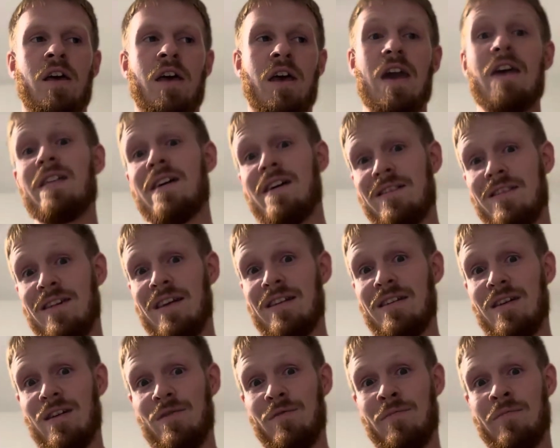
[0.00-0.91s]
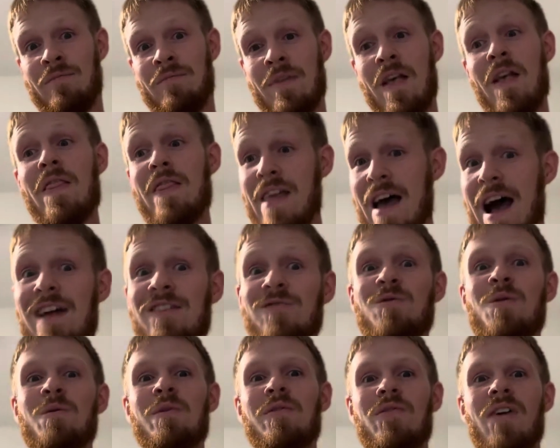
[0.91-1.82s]
And that's it. That's
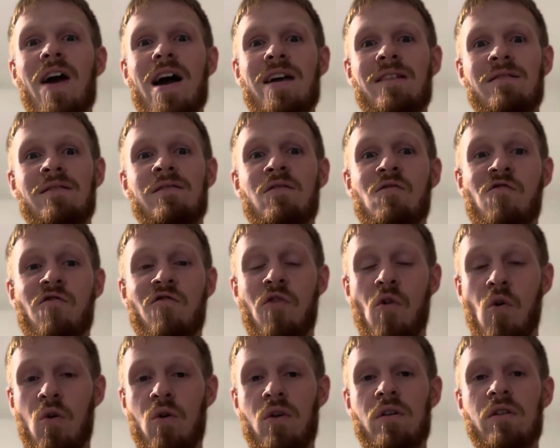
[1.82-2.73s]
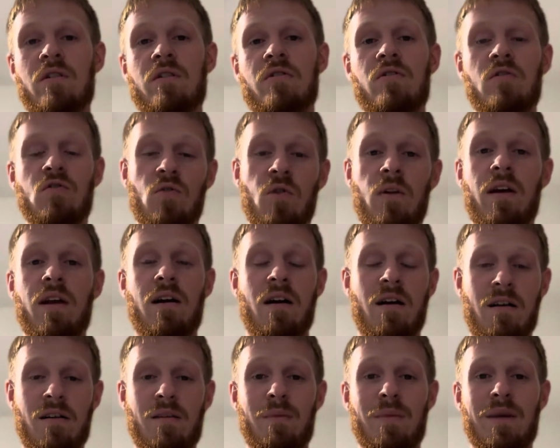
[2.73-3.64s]
what we've gotten for the droid
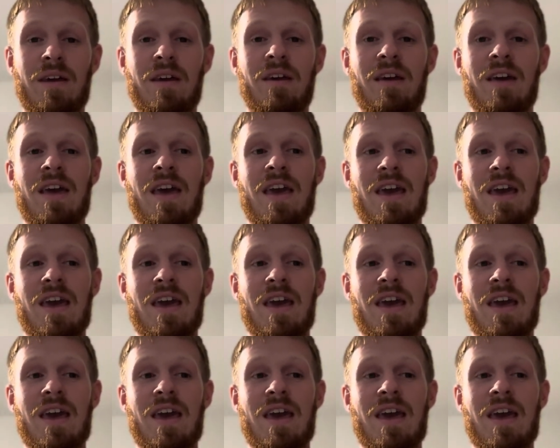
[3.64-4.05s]
army